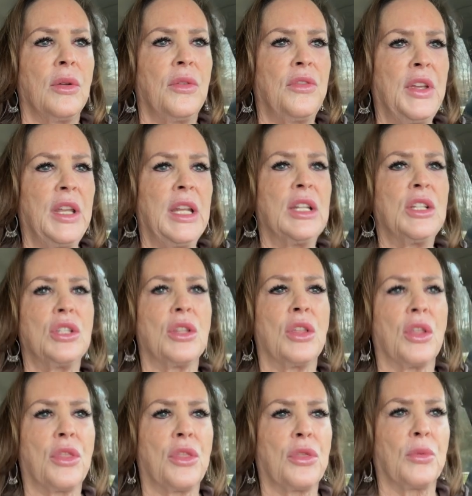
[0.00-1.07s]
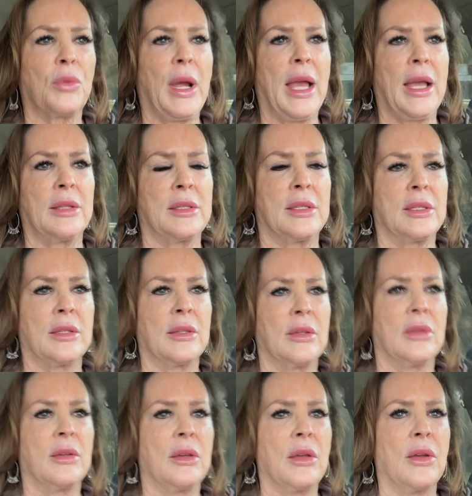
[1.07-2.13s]
feed into the threads
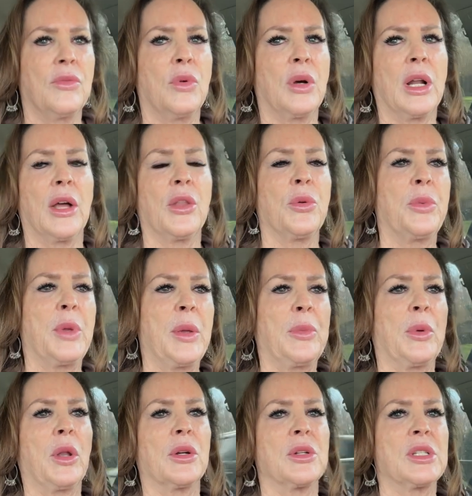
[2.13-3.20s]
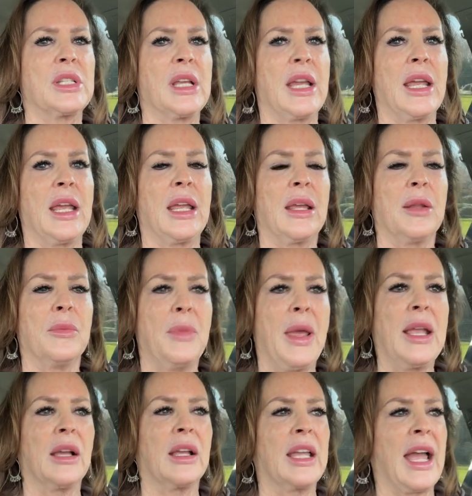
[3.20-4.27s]
of what other people are saying and
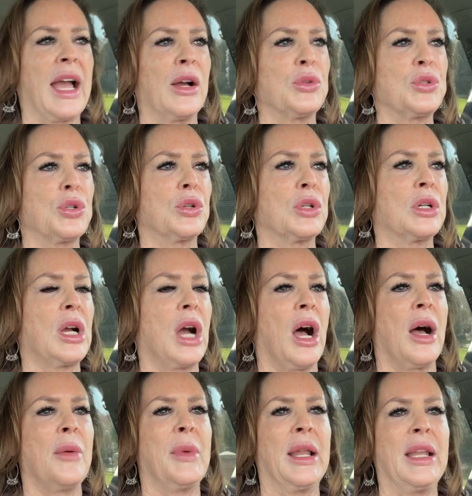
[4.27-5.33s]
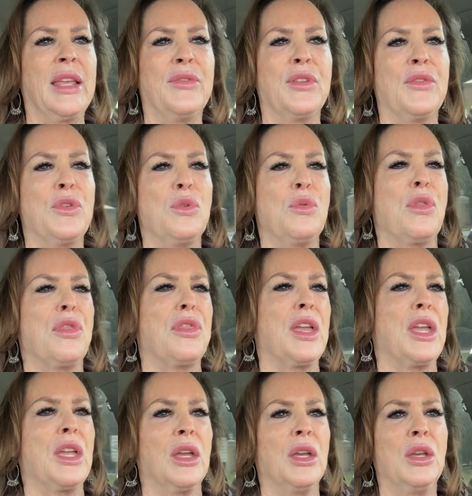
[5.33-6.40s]
make a counter comment, even if you think